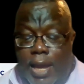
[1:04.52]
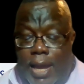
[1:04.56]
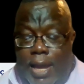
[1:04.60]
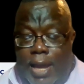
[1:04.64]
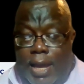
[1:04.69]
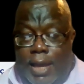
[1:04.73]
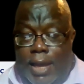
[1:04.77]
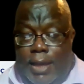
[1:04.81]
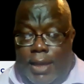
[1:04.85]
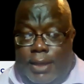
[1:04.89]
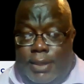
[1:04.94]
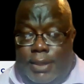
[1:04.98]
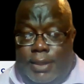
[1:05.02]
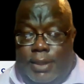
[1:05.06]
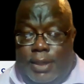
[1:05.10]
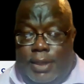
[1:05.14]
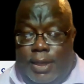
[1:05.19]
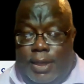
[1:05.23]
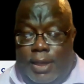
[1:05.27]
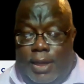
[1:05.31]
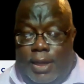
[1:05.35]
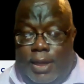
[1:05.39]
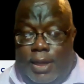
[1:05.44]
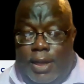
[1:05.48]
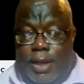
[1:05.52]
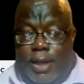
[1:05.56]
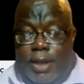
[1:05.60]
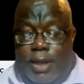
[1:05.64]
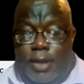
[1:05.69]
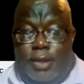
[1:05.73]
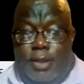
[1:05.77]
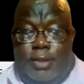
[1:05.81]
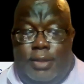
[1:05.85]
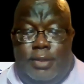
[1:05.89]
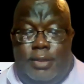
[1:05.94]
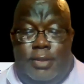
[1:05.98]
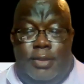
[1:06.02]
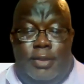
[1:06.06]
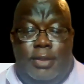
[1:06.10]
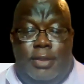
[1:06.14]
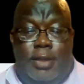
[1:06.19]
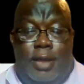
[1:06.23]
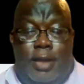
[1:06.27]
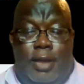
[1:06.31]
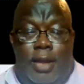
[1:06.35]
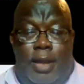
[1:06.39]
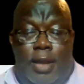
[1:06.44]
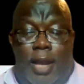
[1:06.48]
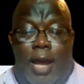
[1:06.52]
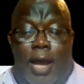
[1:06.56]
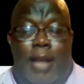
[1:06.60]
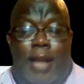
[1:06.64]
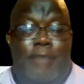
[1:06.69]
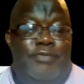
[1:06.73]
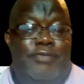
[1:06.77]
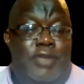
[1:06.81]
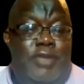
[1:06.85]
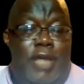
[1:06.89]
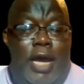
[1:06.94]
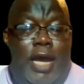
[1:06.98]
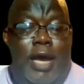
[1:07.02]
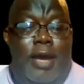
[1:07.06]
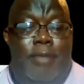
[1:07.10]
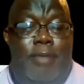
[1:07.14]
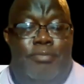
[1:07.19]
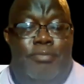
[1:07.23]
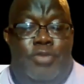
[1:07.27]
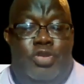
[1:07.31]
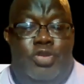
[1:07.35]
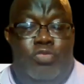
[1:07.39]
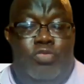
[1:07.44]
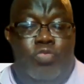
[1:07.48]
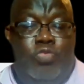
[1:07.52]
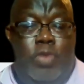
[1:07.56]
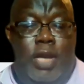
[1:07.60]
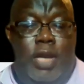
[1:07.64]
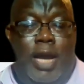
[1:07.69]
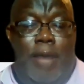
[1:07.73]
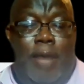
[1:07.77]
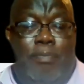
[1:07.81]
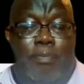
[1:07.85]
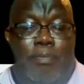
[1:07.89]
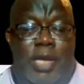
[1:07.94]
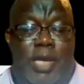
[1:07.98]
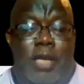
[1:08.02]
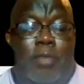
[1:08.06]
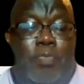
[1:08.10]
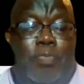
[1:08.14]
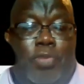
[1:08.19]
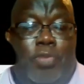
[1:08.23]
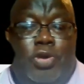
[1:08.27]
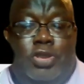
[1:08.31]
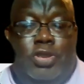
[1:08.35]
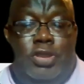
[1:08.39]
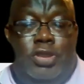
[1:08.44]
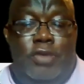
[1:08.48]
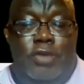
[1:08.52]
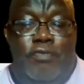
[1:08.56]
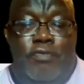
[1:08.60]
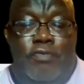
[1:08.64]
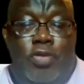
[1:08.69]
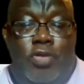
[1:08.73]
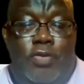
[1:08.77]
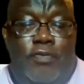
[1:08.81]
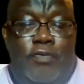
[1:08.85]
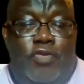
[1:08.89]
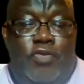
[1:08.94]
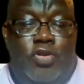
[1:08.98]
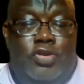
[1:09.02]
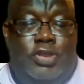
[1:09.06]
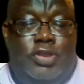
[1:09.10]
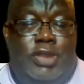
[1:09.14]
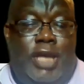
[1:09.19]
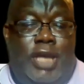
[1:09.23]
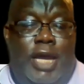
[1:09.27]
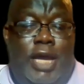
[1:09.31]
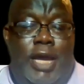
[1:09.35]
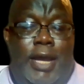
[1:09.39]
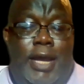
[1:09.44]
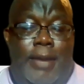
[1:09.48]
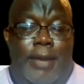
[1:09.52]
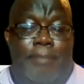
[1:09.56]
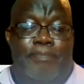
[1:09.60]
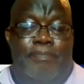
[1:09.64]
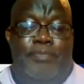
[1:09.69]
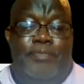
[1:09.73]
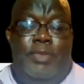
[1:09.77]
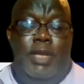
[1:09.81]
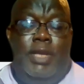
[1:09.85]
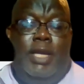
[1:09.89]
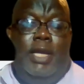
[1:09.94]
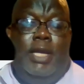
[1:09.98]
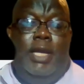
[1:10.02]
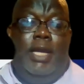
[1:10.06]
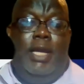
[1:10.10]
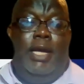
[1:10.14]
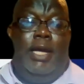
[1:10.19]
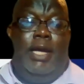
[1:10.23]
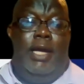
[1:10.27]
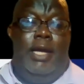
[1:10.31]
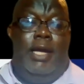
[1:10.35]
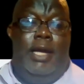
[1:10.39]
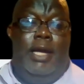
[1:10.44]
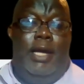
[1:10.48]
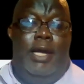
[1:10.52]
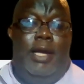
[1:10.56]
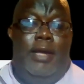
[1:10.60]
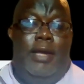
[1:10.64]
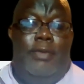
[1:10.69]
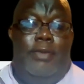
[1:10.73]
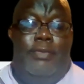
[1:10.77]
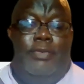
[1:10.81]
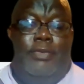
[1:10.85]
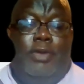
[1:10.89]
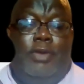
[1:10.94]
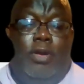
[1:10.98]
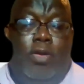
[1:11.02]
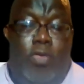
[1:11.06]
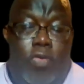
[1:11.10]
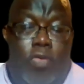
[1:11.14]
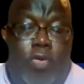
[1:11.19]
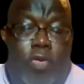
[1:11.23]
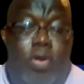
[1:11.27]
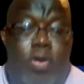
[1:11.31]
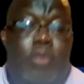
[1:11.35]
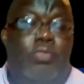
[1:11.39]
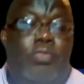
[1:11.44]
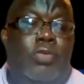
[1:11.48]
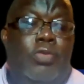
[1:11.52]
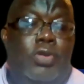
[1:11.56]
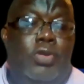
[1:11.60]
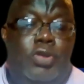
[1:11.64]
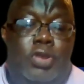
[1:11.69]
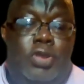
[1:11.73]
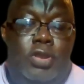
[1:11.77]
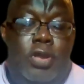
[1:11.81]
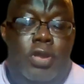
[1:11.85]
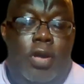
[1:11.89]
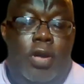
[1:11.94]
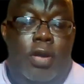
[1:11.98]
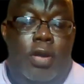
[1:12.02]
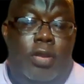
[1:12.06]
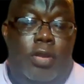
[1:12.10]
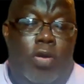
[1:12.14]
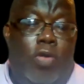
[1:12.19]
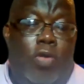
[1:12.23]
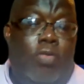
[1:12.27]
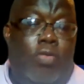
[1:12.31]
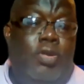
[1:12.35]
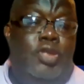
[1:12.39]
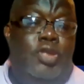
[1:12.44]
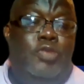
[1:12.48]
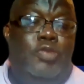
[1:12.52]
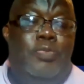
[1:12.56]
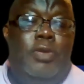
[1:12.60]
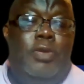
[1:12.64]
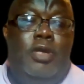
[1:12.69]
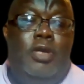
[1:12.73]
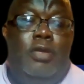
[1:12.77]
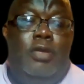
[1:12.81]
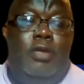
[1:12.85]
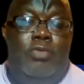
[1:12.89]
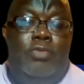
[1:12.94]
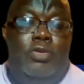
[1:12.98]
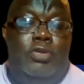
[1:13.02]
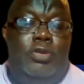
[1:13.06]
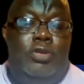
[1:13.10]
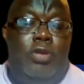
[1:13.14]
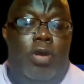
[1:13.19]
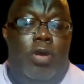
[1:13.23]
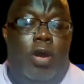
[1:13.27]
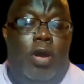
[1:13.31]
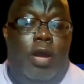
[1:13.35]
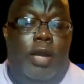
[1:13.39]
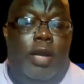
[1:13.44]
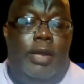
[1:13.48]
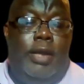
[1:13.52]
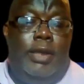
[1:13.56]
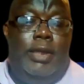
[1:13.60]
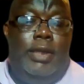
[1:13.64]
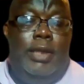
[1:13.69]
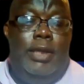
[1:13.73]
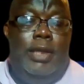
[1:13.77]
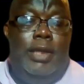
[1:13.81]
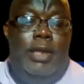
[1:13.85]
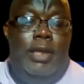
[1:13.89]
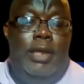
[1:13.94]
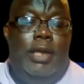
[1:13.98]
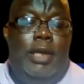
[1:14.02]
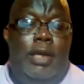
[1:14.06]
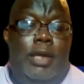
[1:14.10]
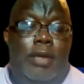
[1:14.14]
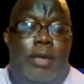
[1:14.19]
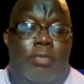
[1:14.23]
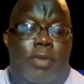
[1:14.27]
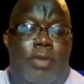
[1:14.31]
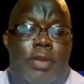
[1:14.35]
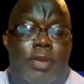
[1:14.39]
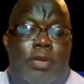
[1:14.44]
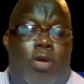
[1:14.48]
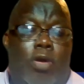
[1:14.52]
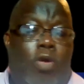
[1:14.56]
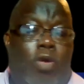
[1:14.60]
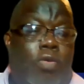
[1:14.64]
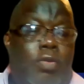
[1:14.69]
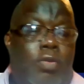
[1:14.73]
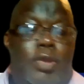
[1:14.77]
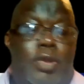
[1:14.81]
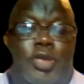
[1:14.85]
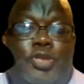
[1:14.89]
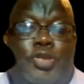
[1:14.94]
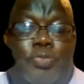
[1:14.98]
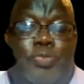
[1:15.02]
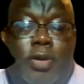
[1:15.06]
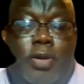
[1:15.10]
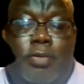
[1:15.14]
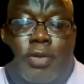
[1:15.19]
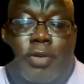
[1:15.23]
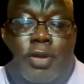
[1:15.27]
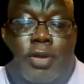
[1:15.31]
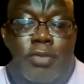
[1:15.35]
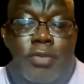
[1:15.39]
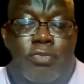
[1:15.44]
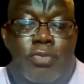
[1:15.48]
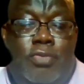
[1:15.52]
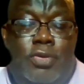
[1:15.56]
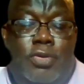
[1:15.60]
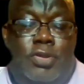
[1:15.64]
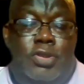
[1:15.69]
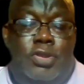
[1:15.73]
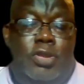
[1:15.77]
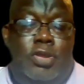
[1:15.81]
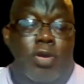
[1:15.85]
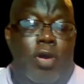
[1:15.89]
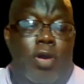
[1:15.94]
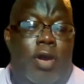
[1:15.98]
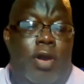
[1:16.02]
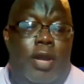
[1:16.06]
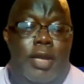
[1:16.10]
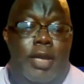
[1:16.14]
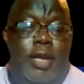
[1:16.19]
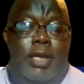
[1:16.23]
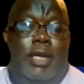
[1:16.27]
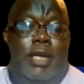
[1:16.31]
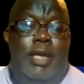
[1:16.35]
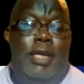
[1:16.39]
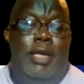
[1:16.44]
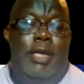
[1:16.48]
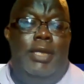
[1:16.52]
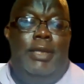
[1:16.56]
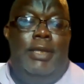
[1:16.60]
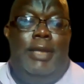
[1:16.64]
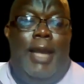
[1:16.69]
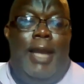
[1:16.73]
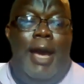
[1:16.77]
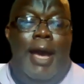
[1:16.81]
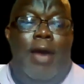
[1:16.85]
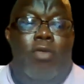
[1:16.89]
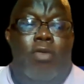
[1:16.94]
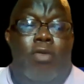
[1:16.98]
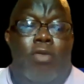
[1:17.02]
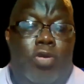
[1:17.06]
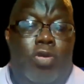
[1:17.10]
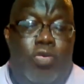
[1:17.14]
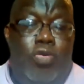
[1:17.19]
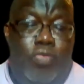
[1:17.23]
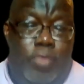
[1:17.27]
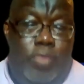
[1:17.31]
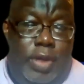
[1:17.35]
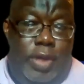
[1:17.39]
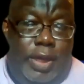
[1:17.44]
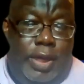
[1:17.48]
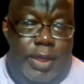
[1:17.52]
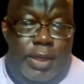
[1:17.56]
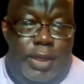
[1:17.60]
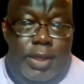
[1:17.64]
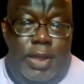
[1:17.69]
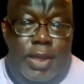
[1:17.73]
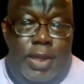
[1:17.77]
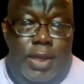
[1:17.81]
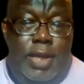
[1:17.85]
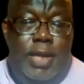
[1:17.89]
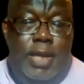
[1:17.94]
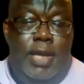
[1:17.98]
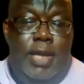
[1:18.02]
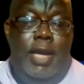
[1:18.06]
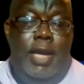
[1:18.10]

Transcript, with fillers: and uh, a lot of times when I meet a person for the first time, uh, the Lord will start, the Holy Spirit will start, uh, rather Holy Spirit will start downloading